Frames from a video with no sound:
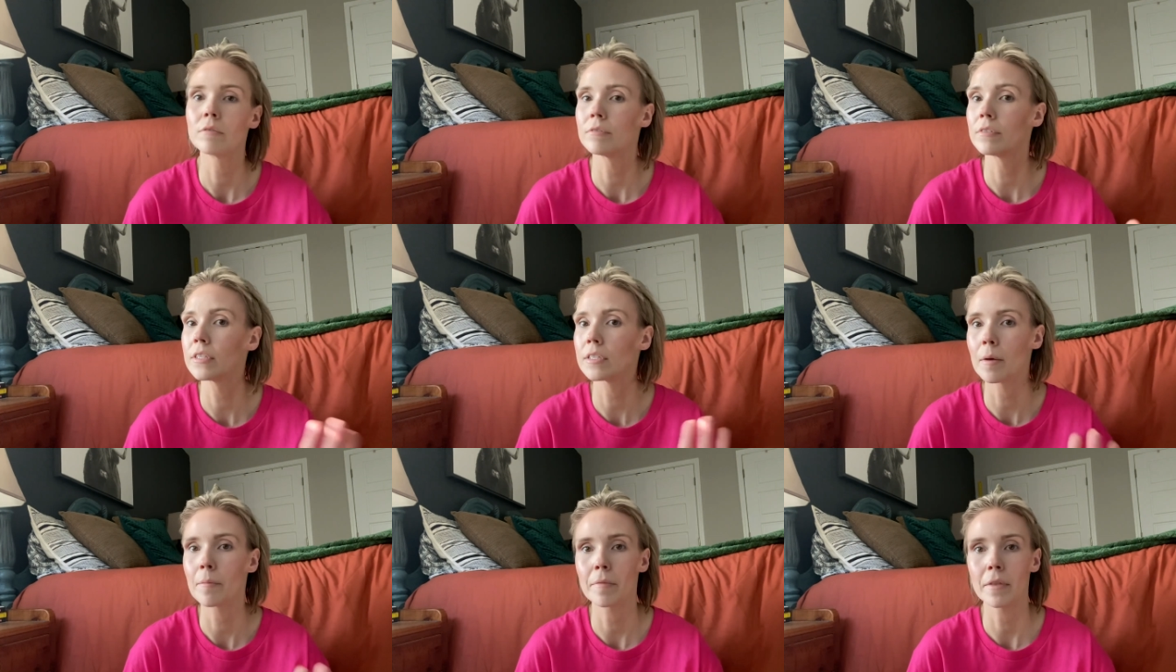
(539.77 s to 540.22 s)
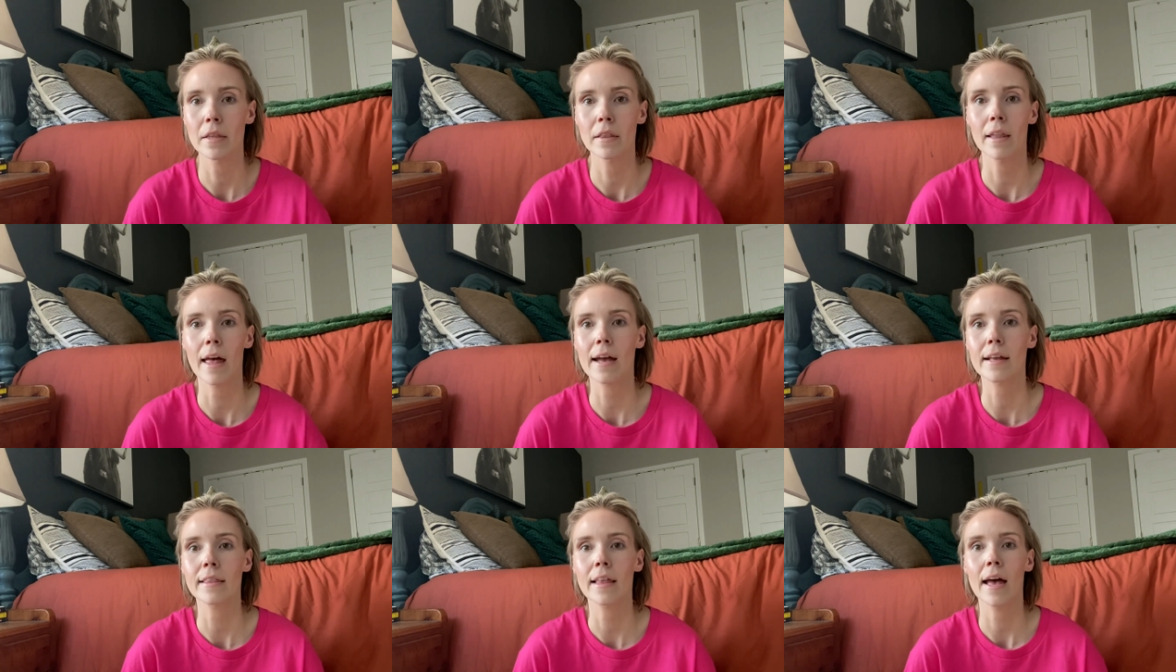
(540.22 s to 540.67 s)
something
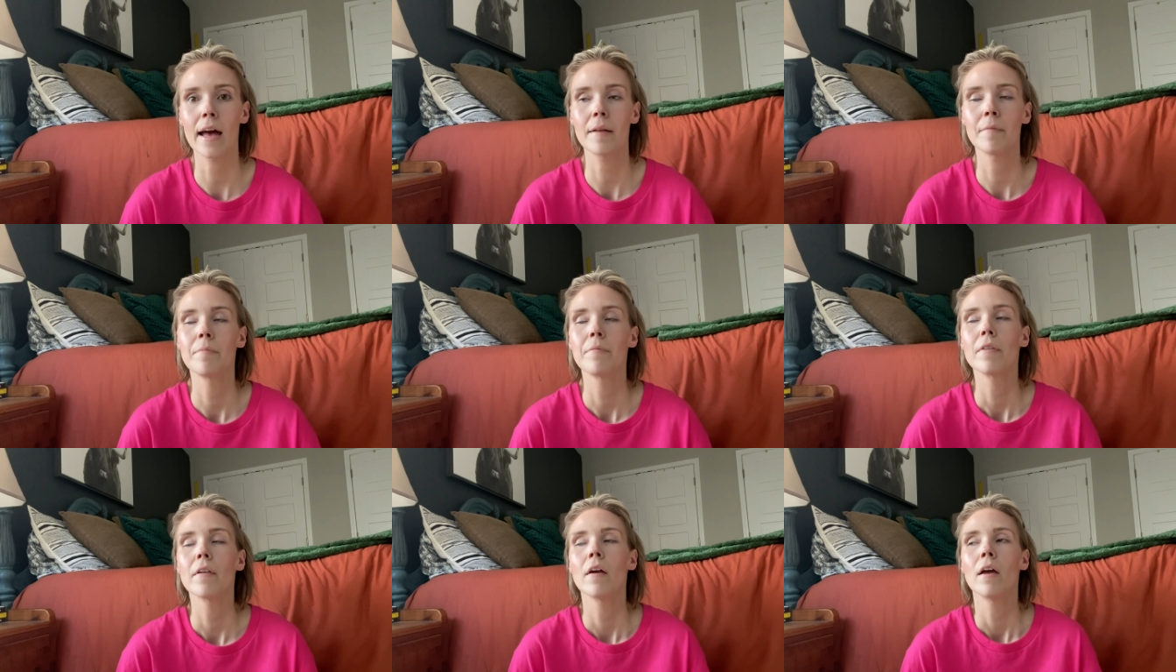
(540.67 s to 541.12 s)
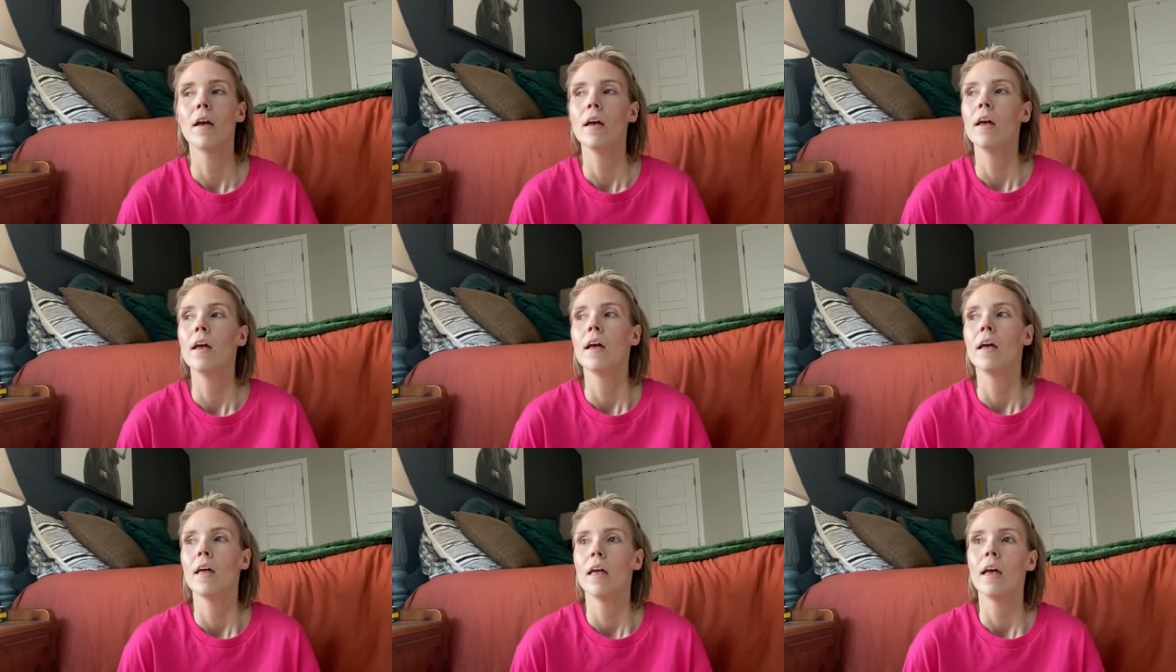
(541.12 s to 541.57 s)
like that,
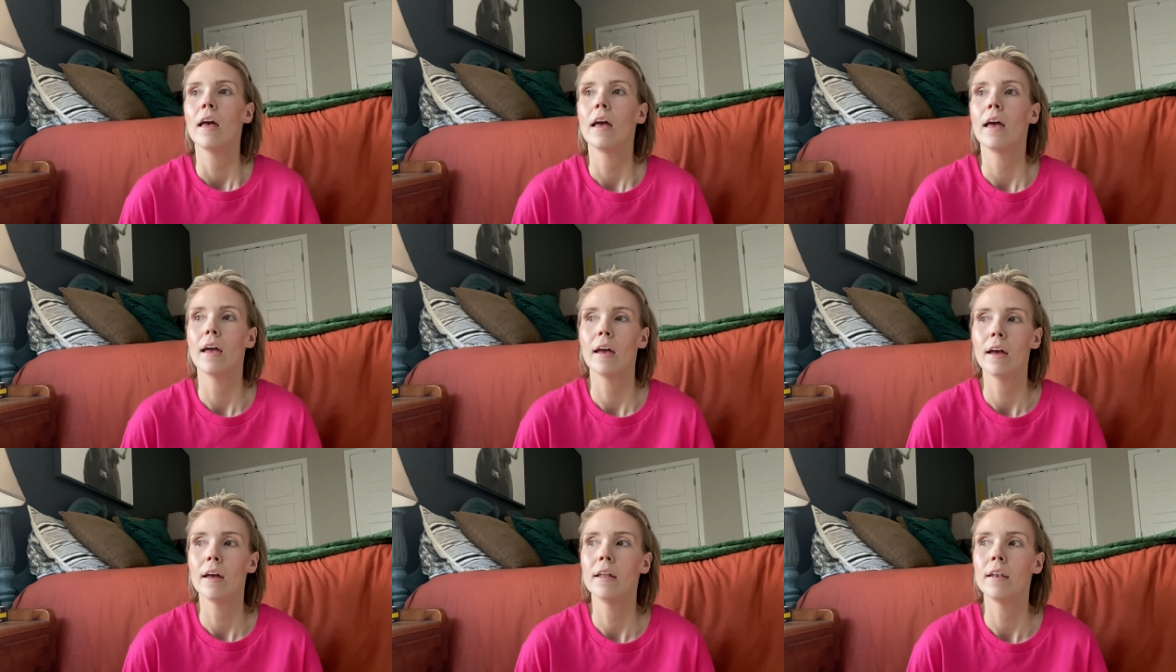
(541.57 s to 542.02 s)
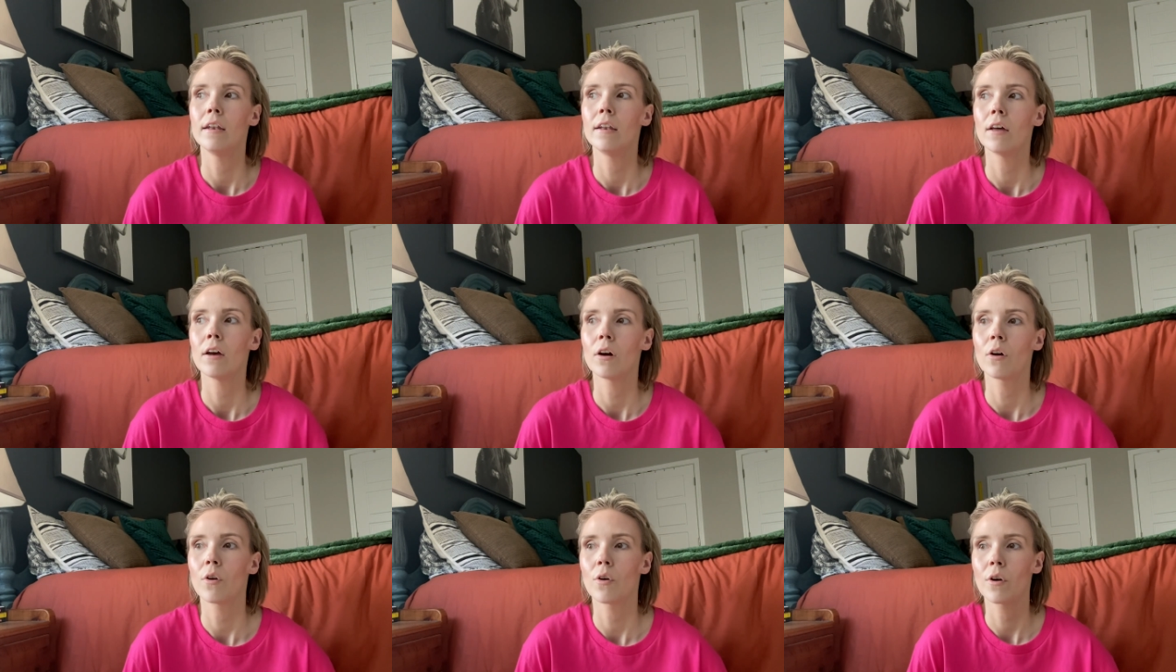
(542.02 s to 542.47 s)

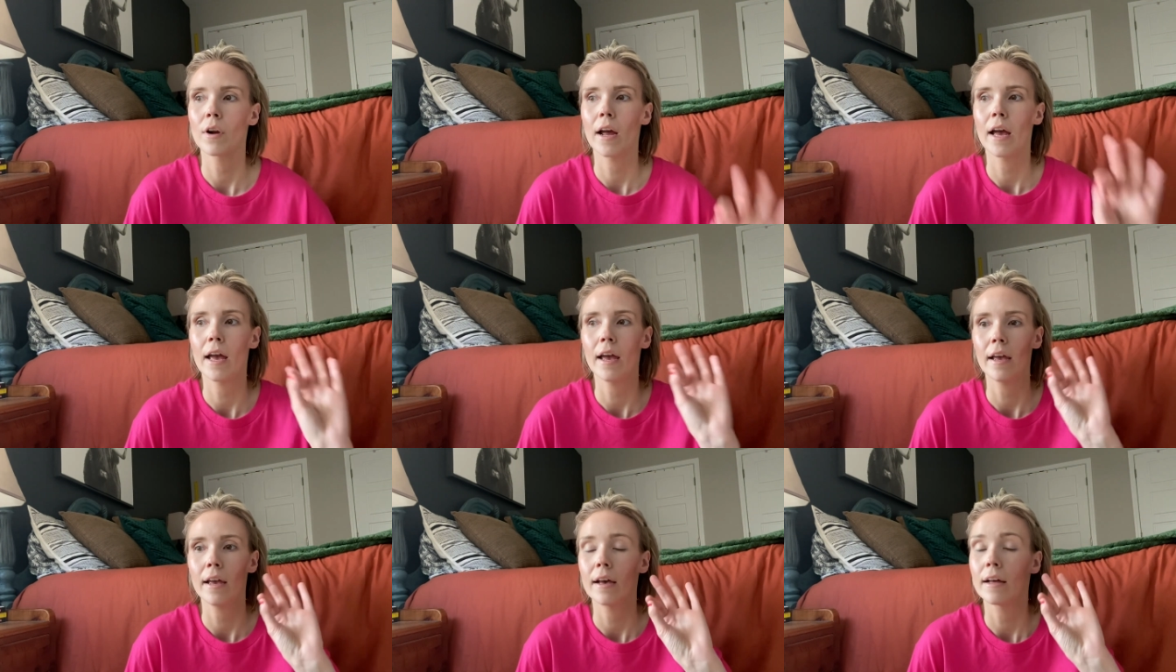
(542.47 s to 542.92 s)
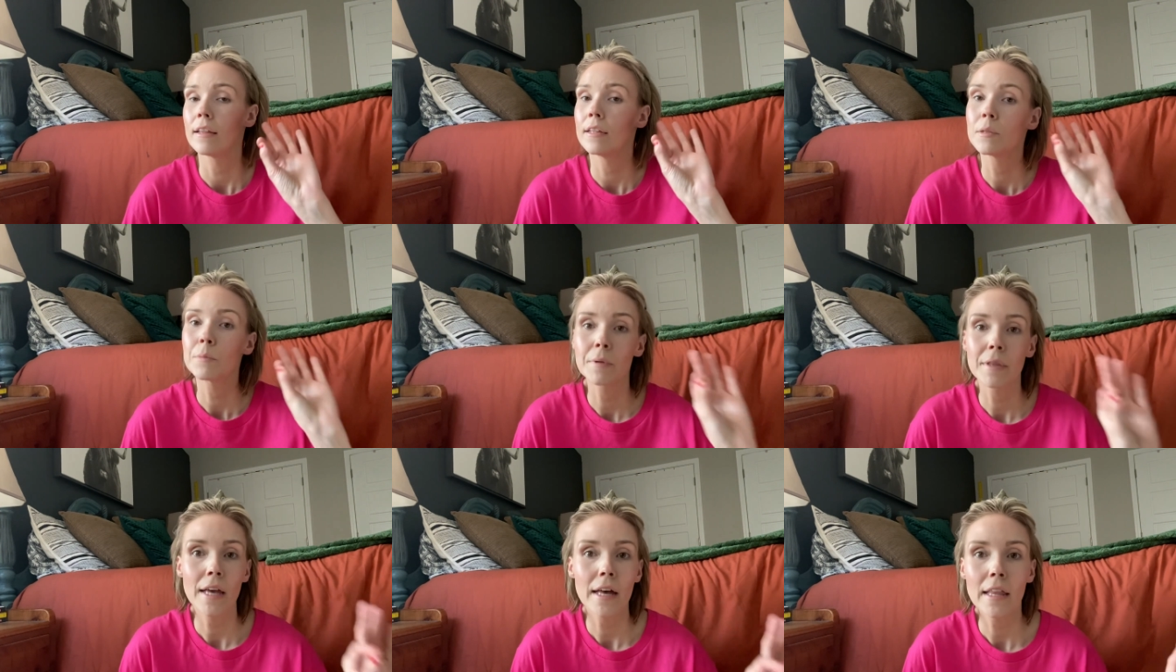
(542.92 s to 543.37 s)
or a
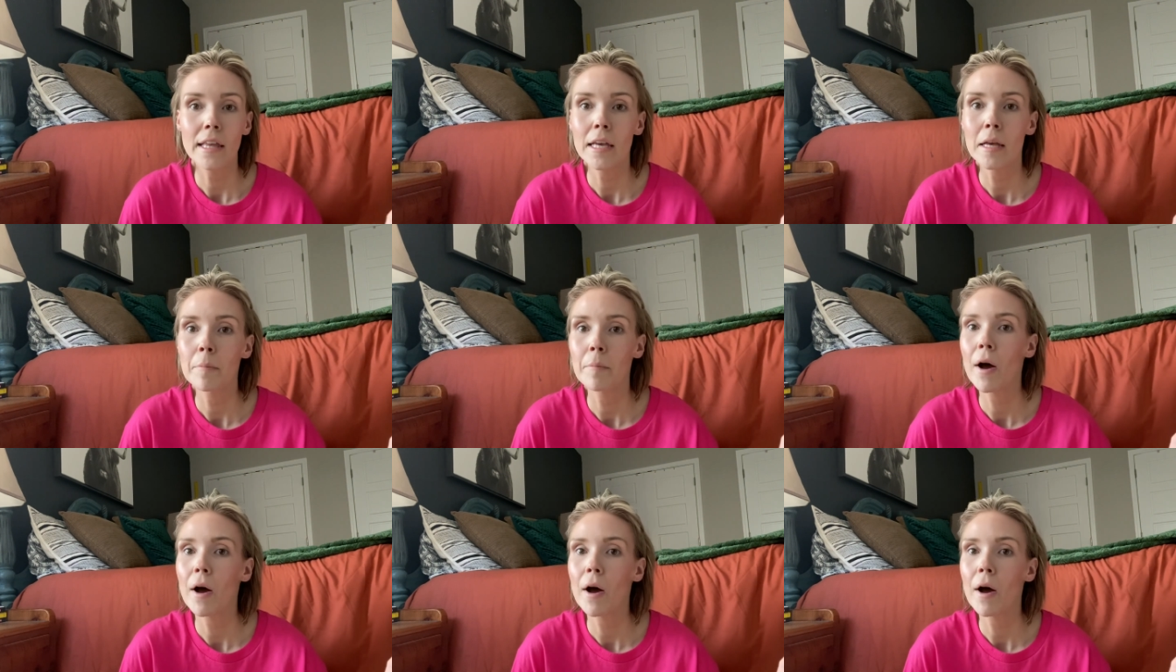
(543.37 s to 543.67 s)
Elizabeth Elliot